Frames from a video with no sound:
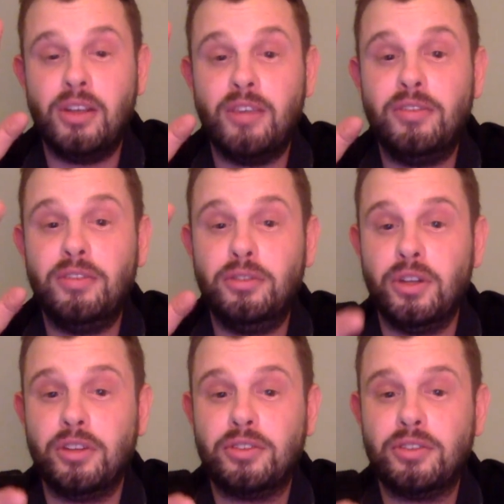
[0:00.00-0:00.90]
You have to do
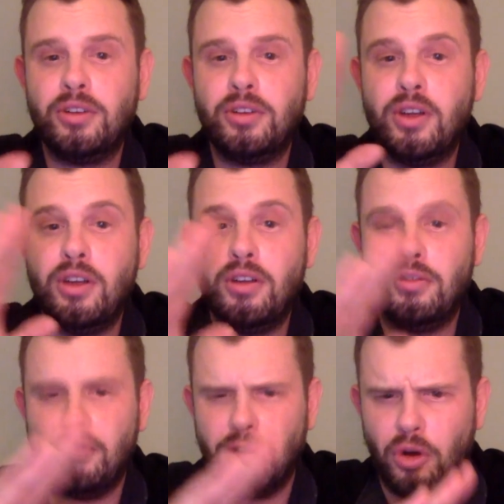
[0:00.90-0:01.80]
this
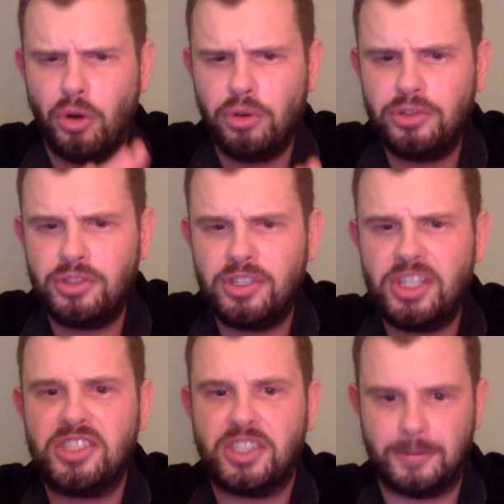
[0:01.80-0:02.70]
for a whole
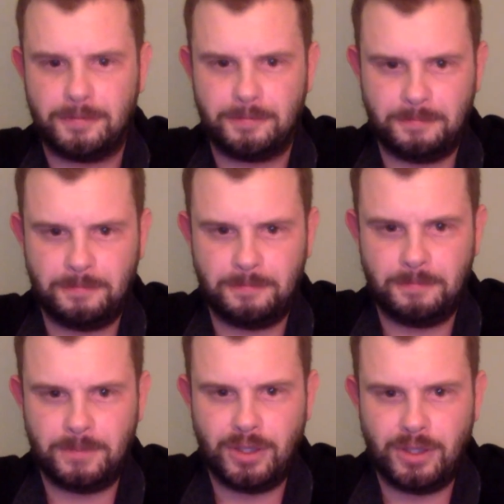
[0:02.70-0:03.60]
season.
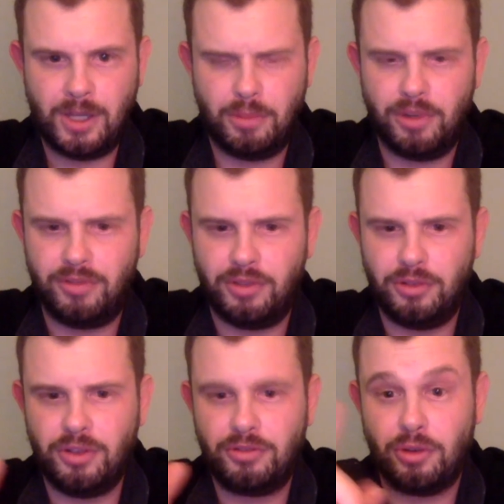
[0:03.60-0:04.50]
But if you do
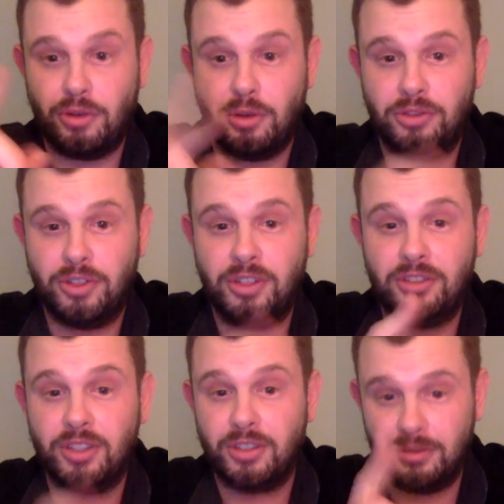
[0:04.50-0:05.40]
this for a whole season,